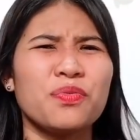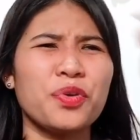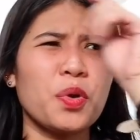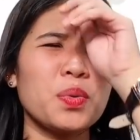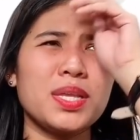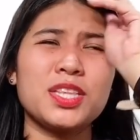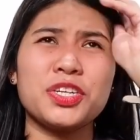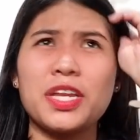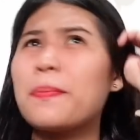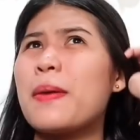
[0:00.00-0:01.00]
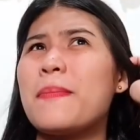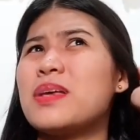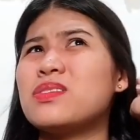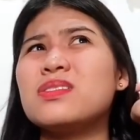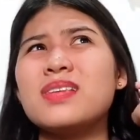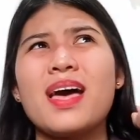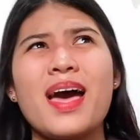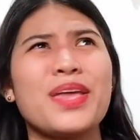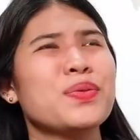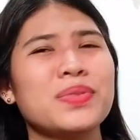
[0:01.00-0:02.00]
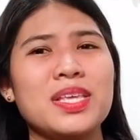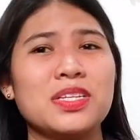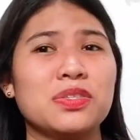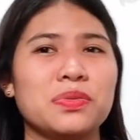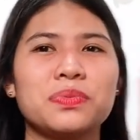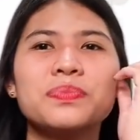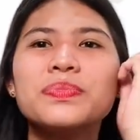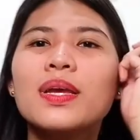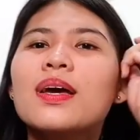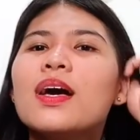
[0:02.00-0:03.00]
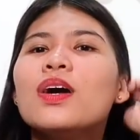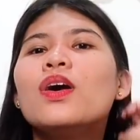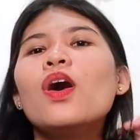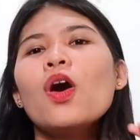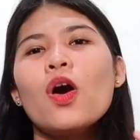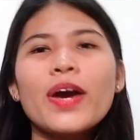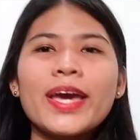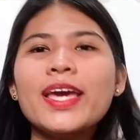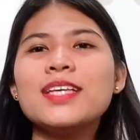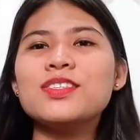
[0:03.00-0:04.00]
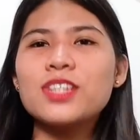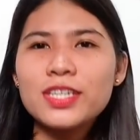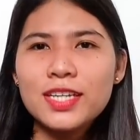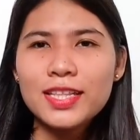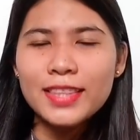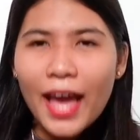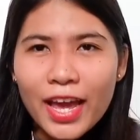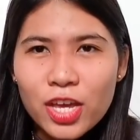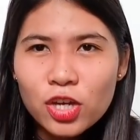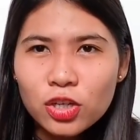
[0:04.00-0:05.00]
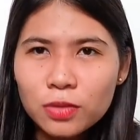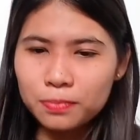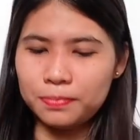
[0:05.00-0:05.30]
For only 35 pesos? I don't think so. Okay, start na tayo!